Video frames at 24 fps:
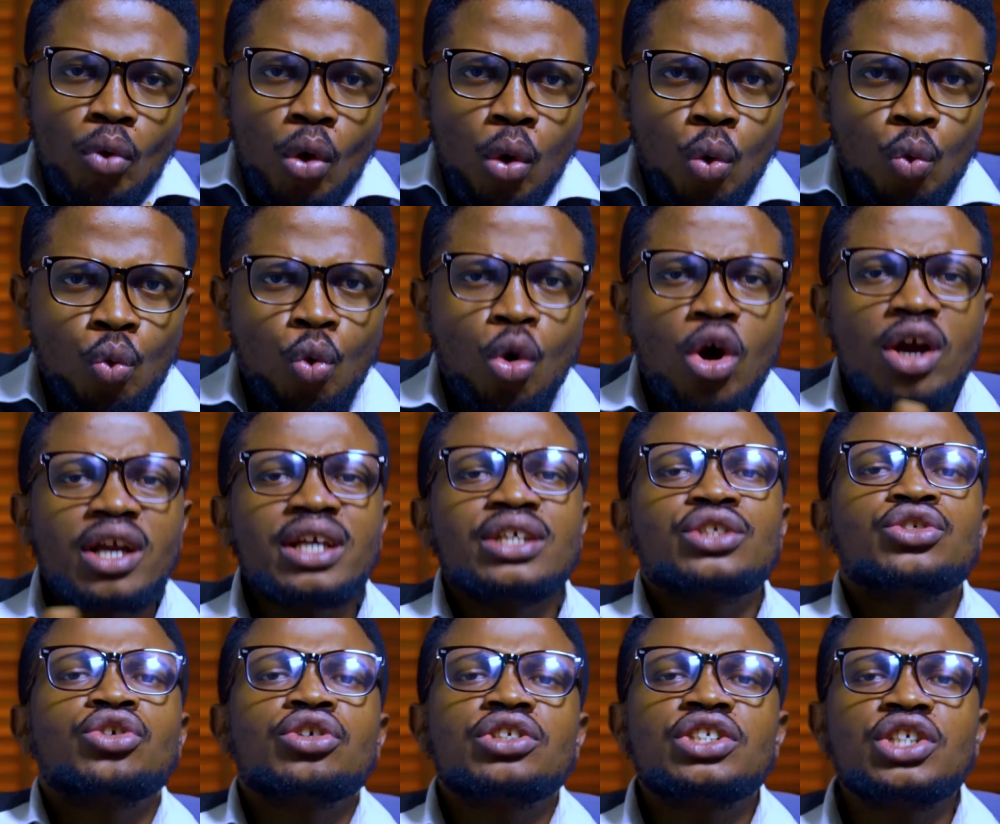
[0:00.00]
work in
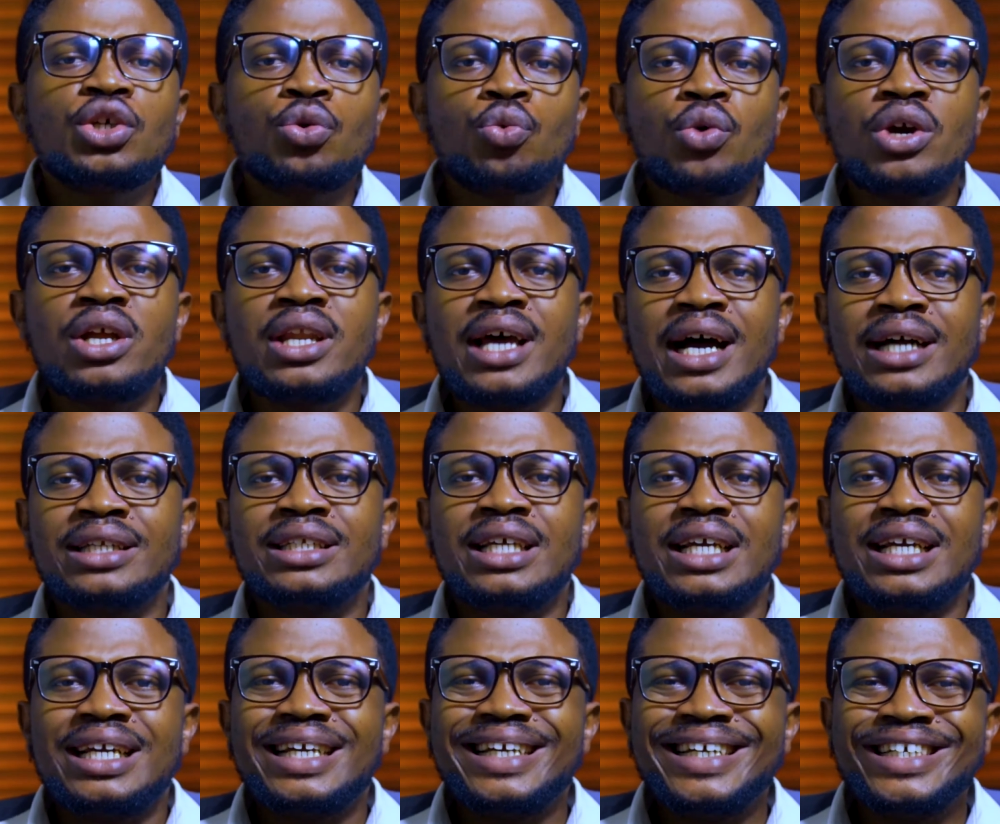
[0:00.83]
such a way that
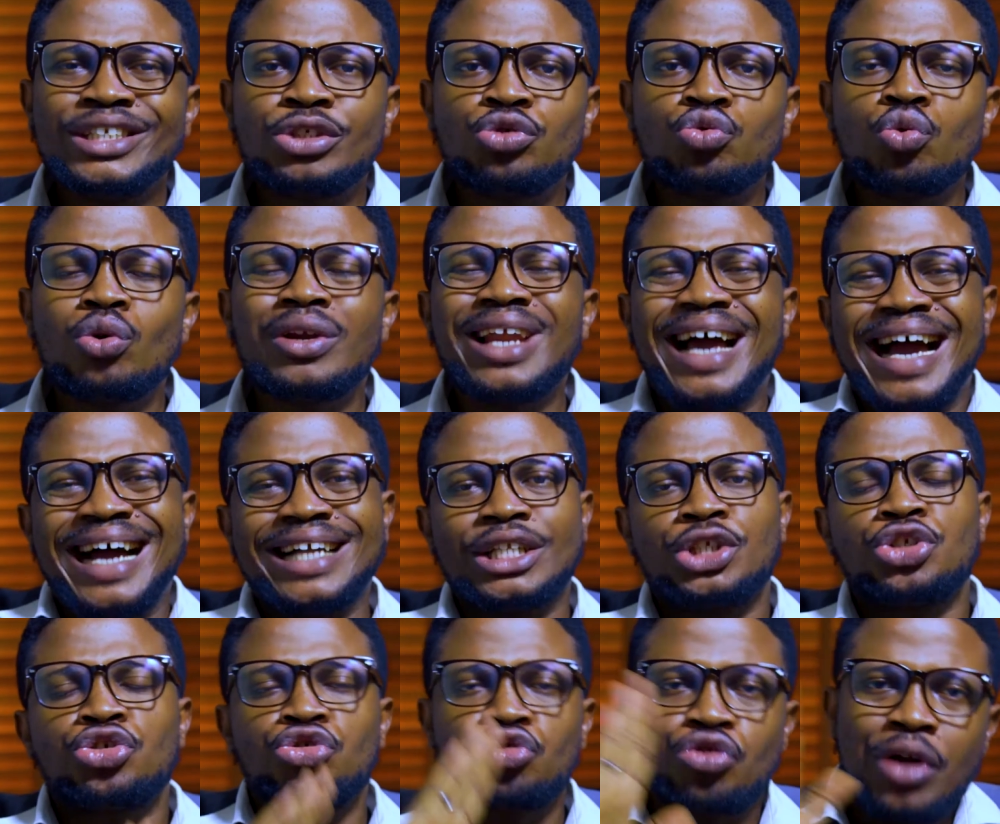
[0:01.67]
it's
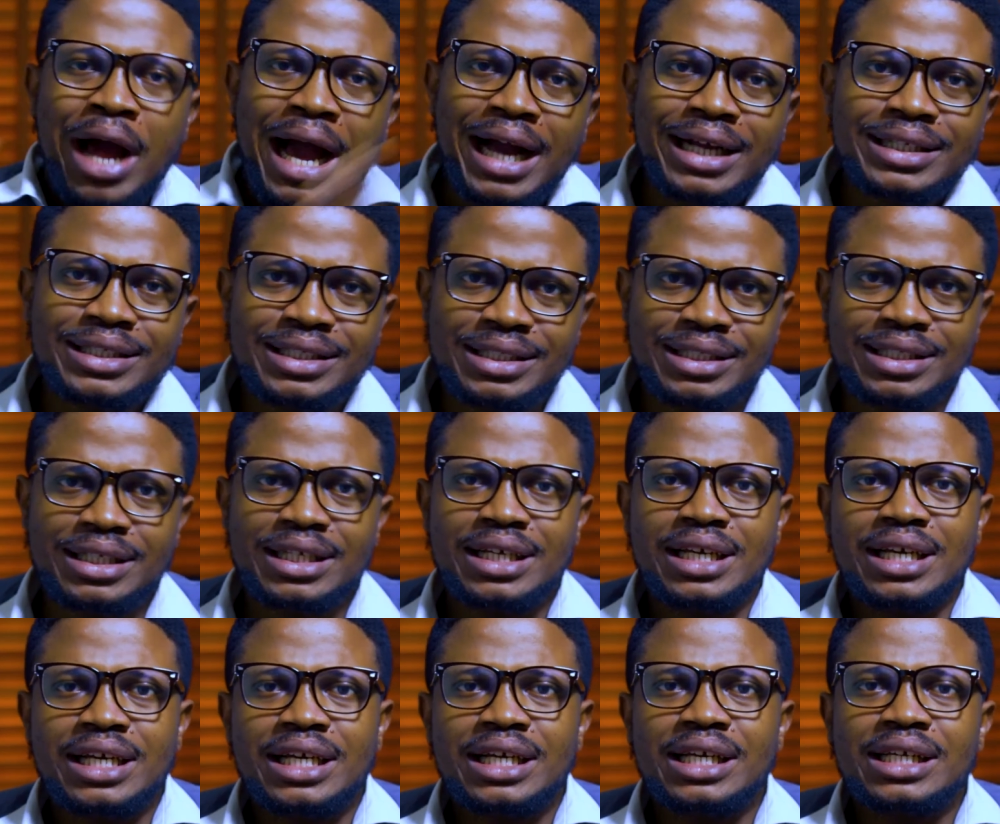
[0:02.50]

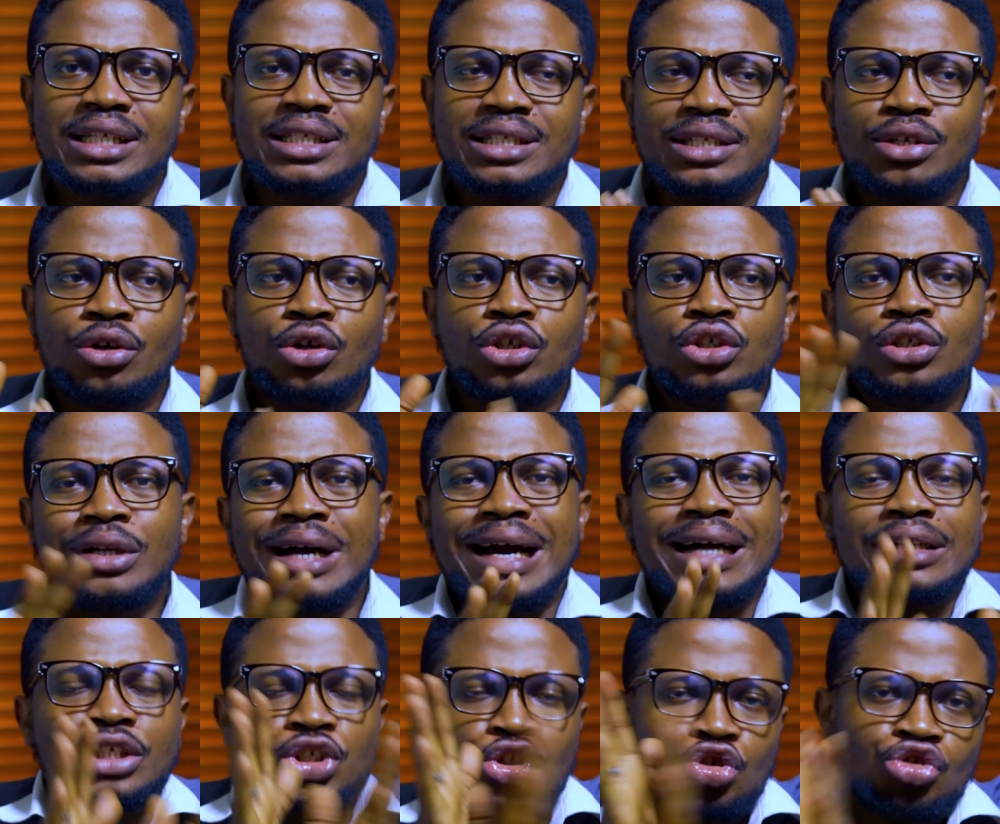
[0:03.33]
going
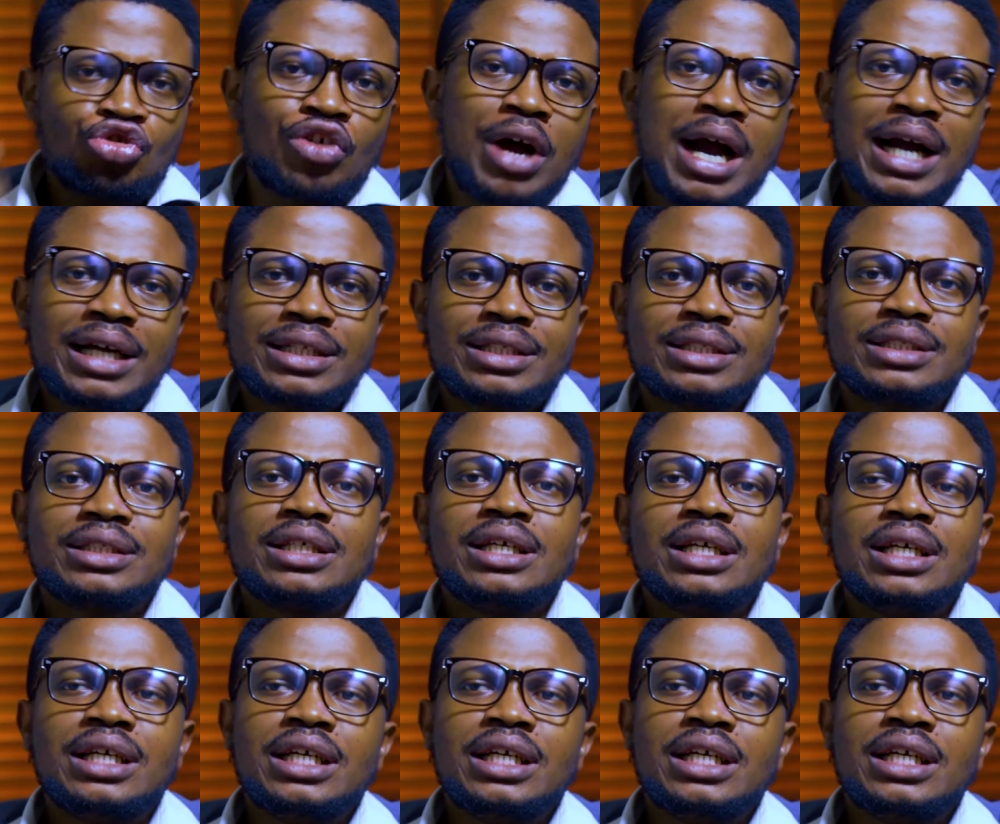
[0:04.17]
to attract